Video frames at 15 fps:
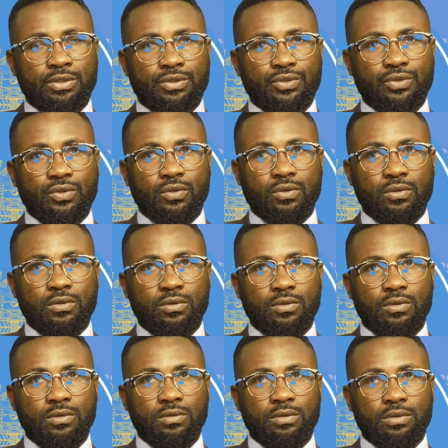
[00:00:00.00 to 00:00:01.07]

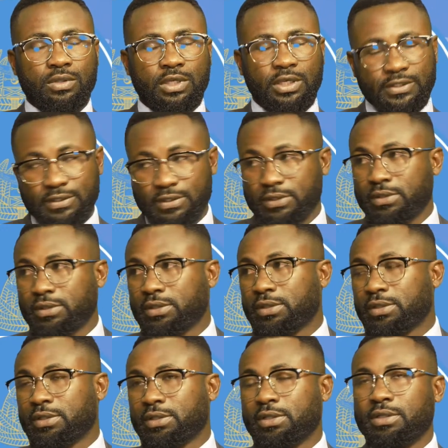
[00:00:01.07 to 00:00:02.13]
So yes,
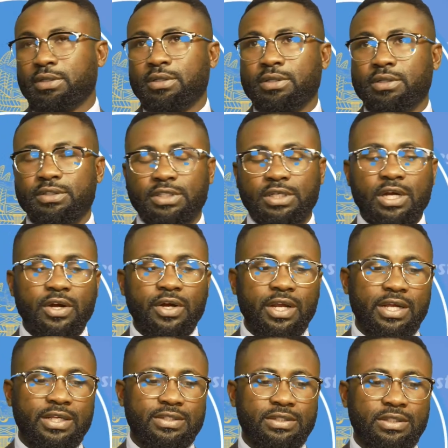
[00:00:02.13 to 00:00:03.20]
ZRA
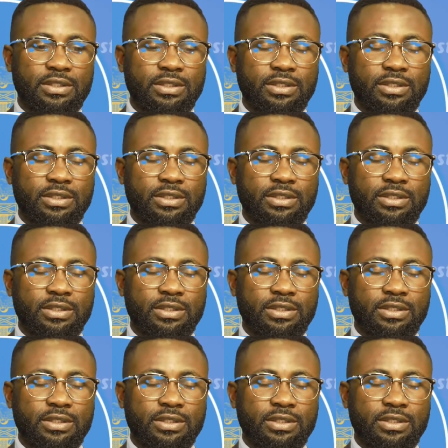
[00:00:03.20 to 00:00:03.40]
has